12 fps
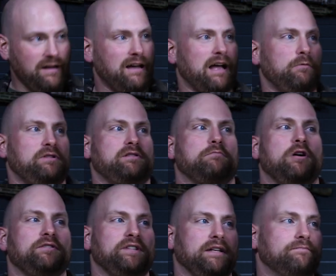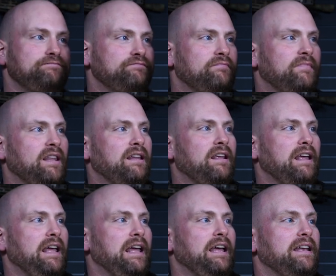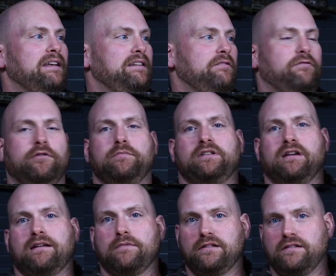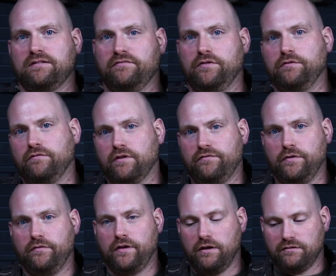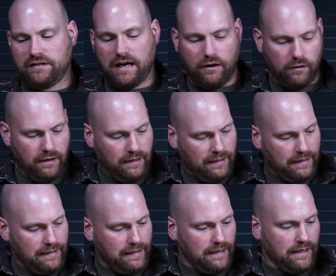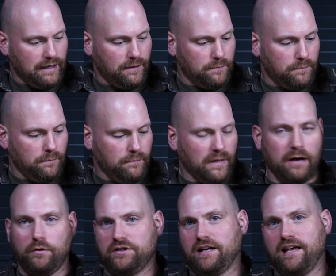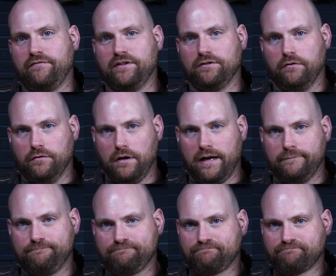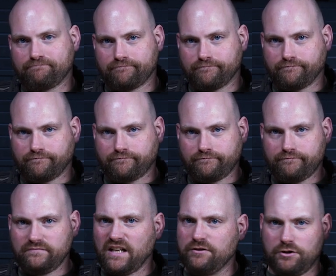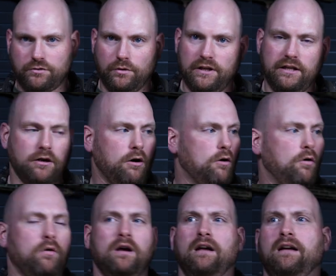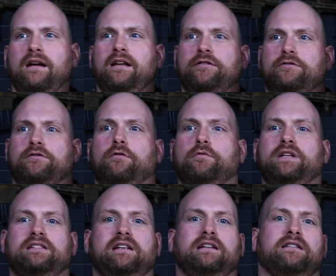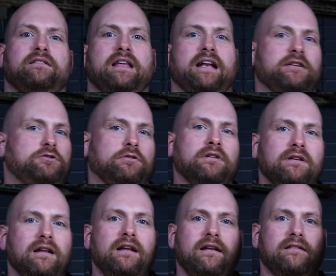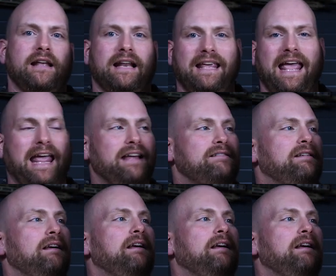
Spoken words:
I wish the MAWL did, and you've heard me talk about this a few videos now, I wish it had Vis Override. There's really no reason that it shouldn't, that it can't.